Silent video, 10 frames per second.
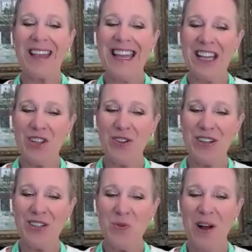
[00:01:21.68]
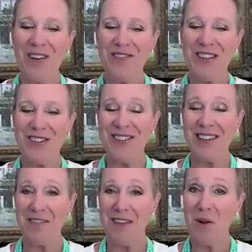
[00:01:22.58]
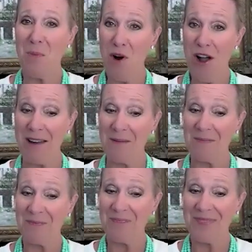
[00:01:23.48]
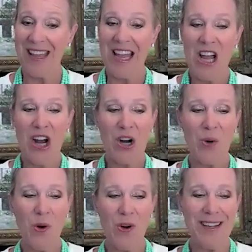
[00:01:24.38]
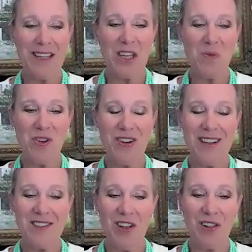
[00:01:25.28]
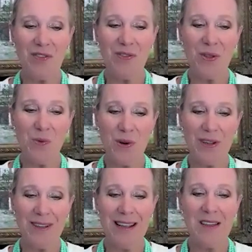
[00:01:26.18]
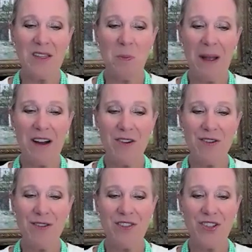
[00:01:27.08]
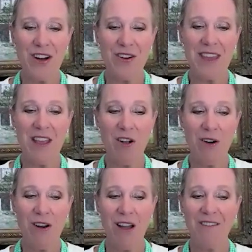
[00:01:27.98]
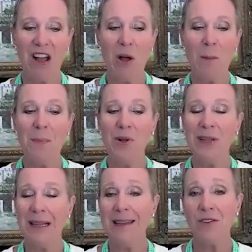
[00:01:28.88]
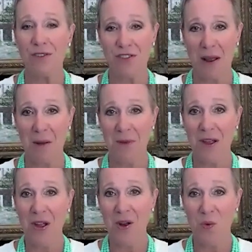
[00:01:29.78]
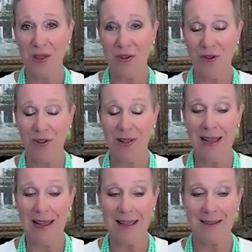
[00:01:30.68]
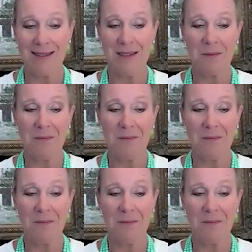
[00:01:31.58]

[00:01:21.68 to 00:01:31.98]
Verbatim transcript: including 12 years living abroad. Her work in communities all over the world inspired her to share the art of humble leadership with her clients.